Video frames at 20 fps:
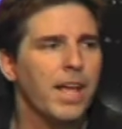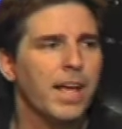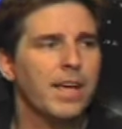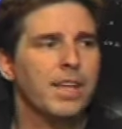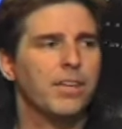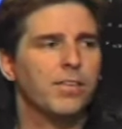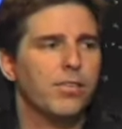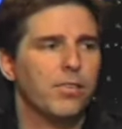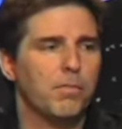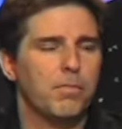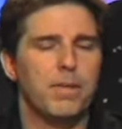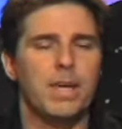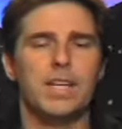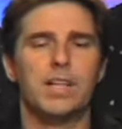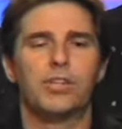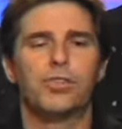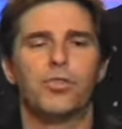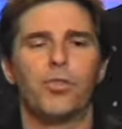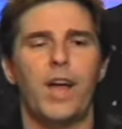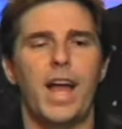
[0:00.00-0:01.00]
is being
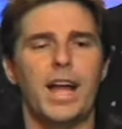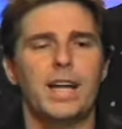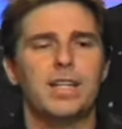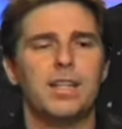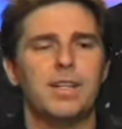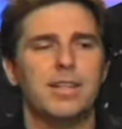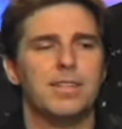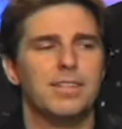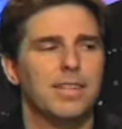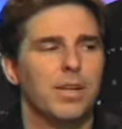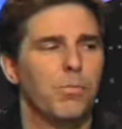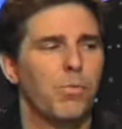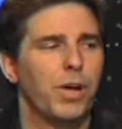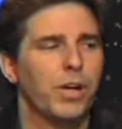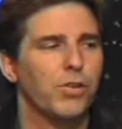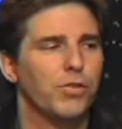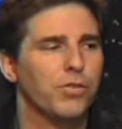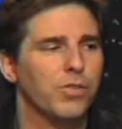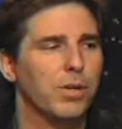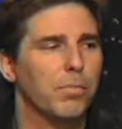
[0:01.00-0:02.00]
attracted to someone
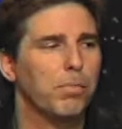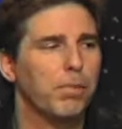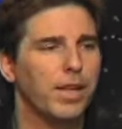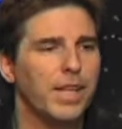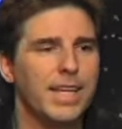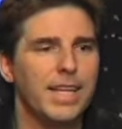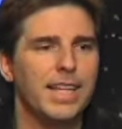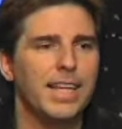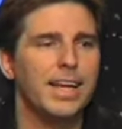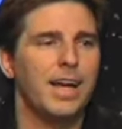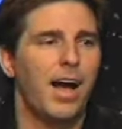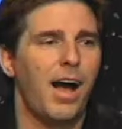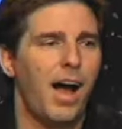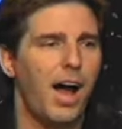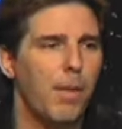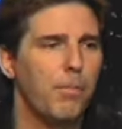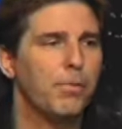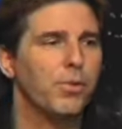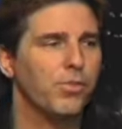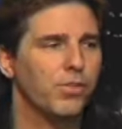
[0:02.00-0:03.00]
who's completely
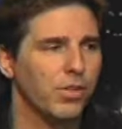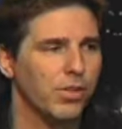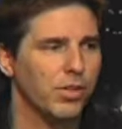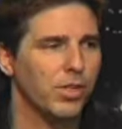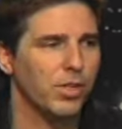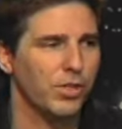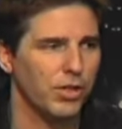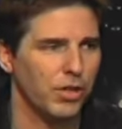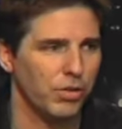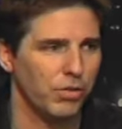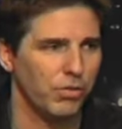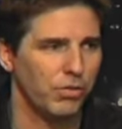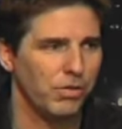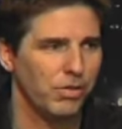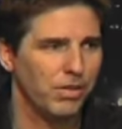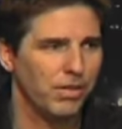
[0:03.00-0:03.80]
opposite than you.